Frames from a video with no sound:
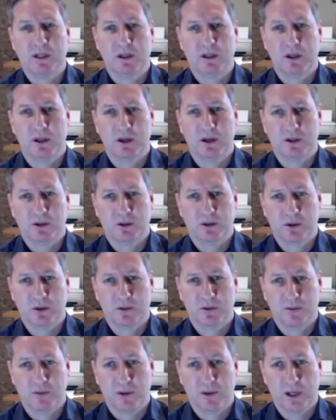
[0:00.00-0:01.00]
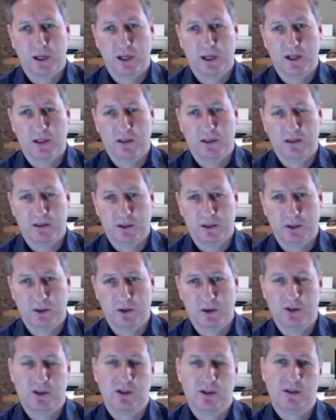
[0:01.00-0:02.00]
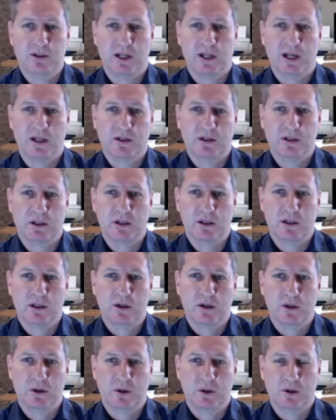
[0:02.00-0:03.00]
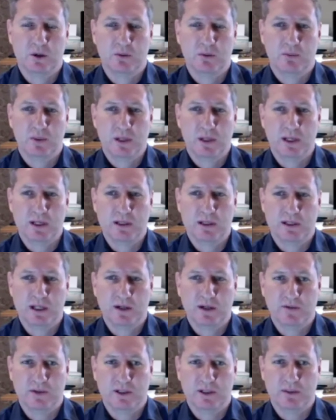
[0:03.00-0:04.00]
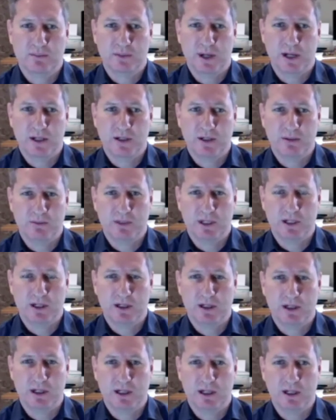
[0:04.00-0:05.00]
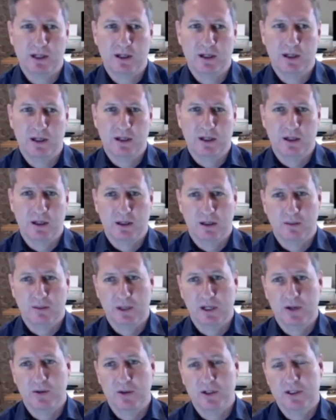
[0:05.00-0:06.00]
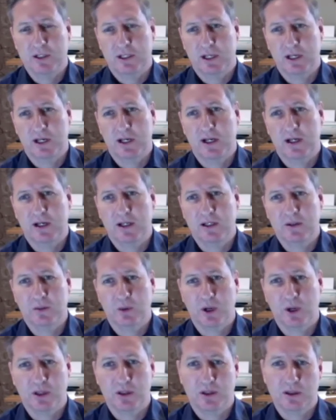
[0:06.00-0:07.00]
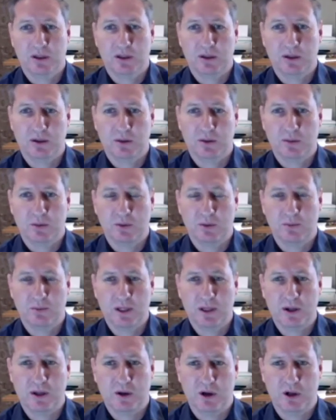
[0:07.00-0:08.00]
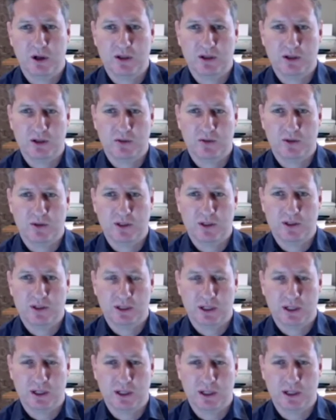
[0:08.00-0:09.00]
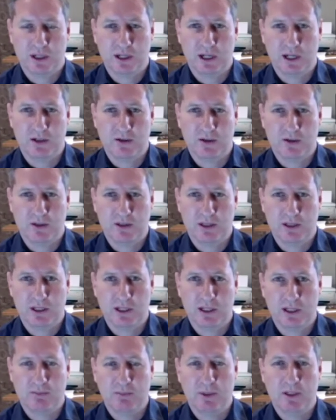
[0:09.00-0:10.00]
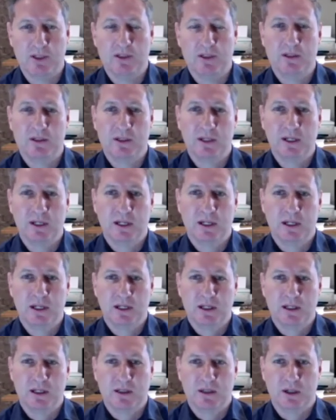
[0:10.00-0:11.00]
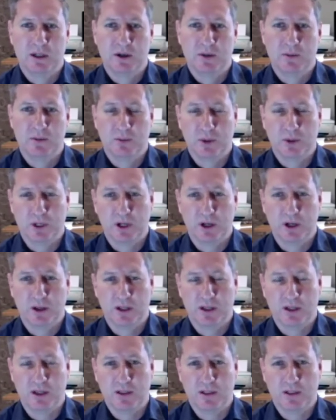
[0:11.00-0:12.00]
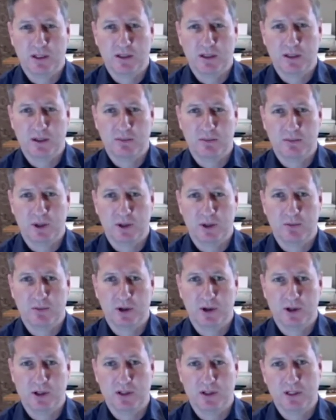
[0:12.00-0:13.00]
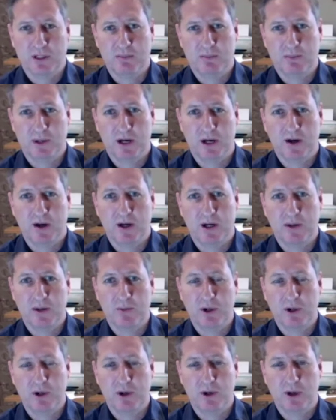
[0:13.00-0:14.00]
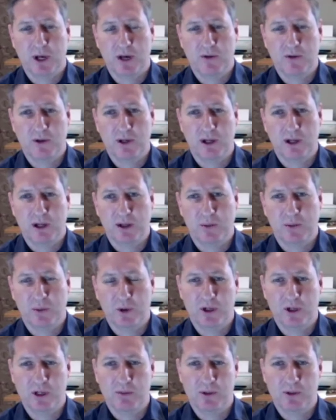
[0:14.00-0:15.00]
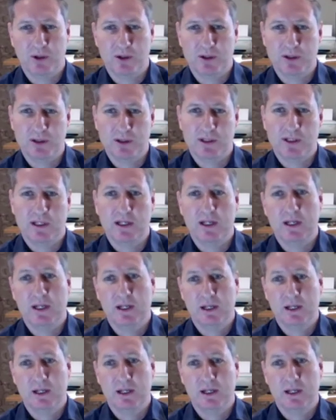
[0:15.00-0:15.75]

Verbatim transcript: those sort of solutions that could be self-dispatch immediately. The big risk here is what will be the cost of this electricity, these bids. So we know that this is emergency power, and when you have the word emergency,